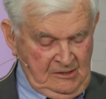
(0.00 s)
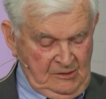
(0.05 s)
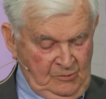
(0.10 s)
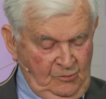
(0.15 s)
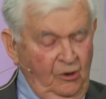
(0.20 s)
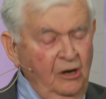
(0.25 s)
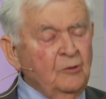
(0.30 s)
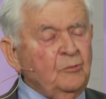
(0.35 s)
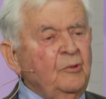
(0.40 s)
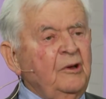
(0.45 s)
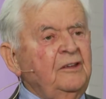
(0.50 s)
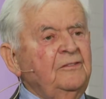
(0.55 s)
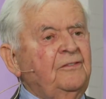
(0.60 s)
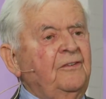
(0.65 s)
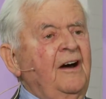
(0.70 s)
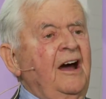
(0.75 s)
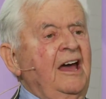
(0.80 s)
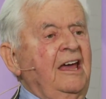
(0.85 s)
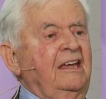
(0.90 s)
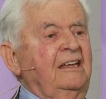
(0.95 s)
What we
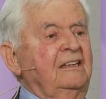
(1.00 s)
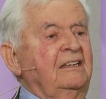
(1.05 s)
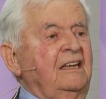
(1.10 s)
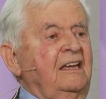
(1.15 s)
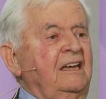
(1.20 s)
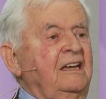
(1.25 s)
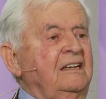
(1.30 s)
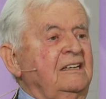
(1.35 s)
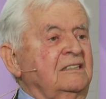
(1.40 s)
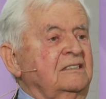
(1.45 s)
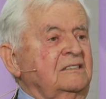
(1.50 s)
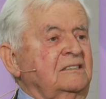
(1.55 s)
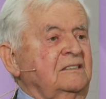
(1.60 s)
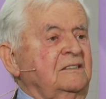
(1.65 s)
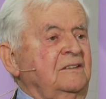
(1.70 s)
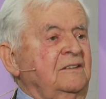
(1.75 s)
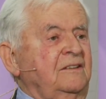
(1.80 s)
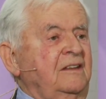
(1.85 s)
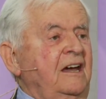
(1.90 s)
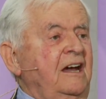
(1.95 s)
find
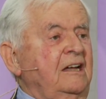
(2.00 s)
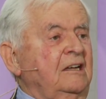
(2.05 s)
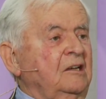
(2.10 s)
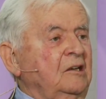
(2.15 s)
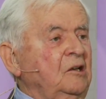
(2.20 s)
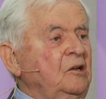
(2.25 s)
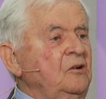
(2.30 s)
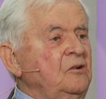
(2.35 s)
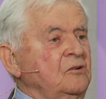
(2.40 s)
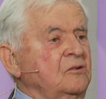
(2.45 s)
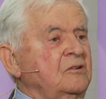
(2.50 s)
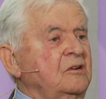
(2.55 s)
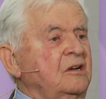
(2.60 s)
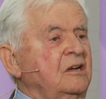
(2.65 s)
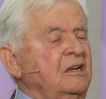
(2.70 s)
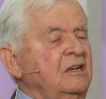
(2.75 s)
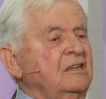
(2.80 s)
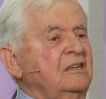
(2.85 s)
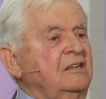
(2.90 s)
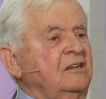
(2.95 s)
is that
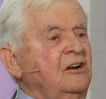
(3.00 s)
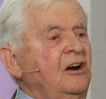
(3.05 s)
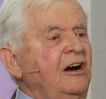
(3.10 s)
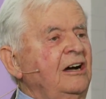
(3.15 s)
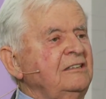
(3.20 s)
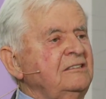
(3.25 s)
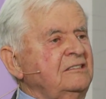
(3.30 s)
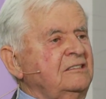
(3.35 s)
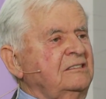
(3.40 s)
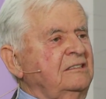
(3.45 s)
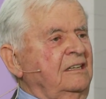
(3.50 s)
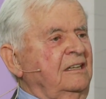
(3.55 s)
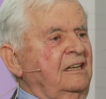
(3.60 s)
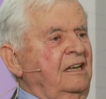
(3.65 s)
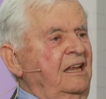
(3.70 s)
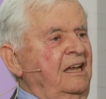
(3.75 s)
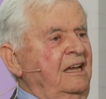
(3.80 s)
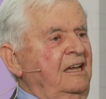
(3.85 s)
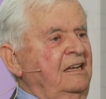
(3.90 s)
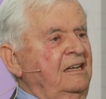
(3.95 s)
Luke
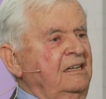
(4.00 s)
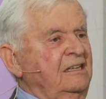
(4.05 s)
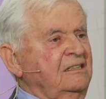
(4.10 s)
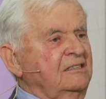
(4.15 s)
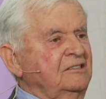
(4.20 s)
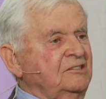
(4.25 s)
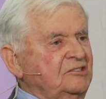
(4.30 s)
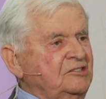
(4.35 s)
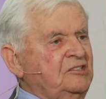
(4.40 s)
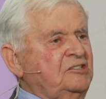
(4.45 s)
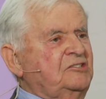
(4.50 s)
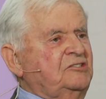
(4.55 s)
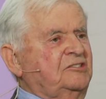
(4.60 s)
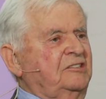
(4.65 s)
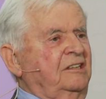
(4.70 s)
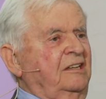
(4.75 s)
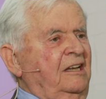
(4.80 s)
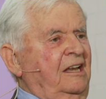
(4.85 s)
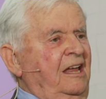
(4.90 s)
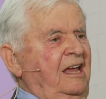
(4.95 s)
constantly,
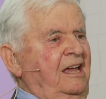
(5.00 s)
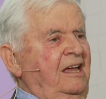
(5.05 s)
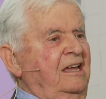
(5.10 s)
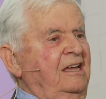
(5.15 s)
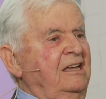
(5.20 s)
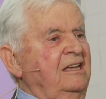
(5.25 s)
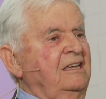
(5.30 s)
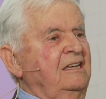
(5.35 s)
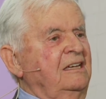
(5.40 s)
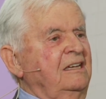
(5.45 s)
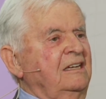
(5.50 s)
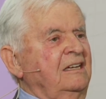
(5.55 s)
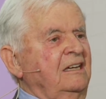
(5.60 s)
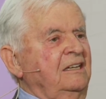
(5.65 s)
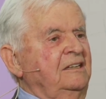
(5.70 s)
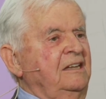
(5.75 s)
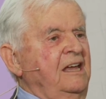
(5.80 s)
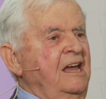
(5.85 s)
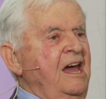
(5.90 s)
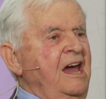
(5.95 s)
consistently,
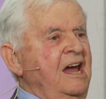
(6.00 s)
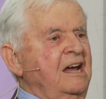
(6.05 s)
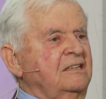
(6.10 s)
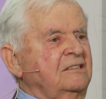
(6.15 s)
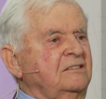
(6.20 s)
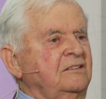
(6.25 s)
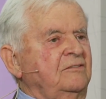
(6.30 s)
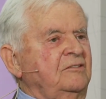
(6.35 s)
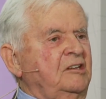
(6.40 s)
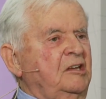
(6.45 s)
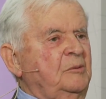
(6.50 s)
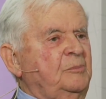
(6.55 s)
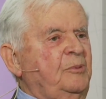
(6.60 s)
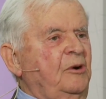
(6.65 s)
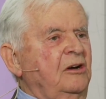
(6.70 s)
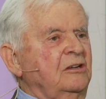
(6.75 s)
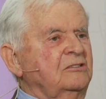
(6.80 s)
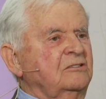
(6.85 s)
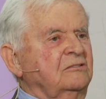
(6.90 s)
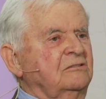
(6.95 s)
in the Acts of the
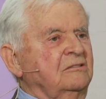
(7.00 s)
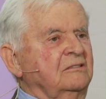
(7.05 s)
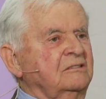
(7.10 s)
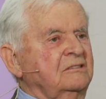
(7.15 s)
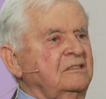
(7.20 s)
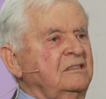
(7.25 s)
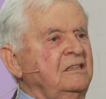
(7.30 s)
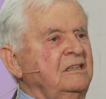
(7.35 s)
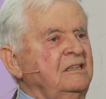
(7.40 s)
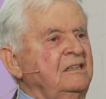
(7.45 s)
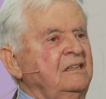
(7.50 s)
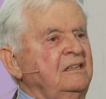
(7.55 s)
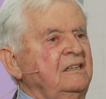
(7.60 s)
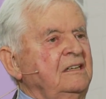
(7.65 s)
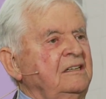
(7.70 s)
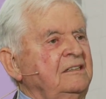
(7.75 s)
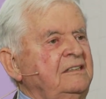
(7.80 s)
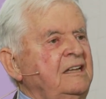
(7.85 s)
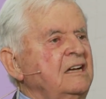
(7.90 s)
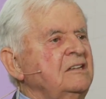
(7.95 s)
Apostles,
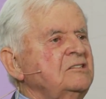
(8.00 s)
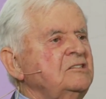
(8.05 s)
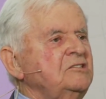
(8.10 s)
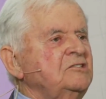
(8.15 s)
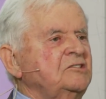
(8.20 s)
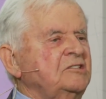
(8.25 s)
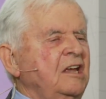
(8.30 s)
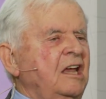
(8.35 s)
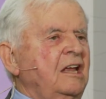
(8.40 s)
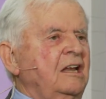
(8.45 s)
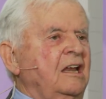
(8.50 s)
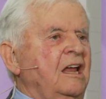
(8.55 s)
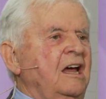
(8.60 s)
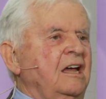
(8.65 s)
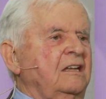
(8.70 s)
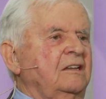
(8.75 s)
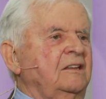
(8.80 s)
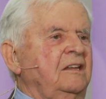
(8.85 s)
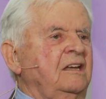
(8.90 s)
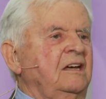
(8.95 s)
doesn't say
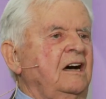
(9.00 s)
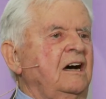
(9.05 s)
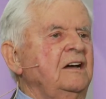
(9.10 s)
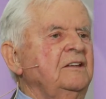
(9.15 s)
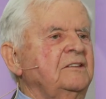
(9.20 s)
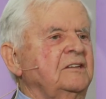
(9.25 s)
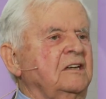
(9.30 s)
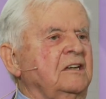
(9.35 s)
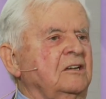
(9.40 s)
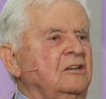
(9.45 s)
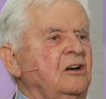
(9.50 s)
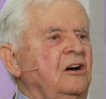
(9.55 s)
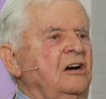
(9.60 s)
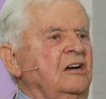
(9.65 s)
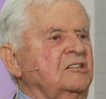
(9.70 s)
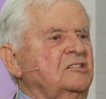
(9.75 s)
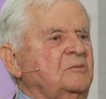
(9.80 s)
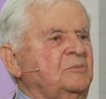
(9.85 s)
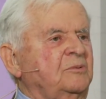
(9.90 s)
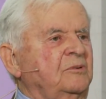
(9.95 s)
like the other
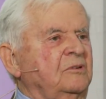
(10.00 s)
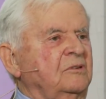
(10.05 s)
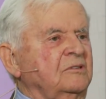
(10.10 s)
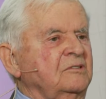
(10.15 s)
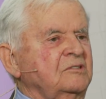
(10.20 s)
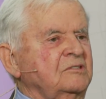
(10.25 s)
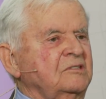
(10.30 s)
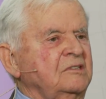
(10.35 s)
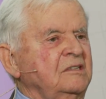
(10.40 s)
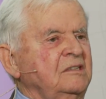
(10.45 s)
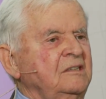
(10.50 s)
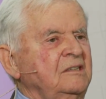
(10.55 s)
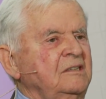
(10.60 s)
Gospels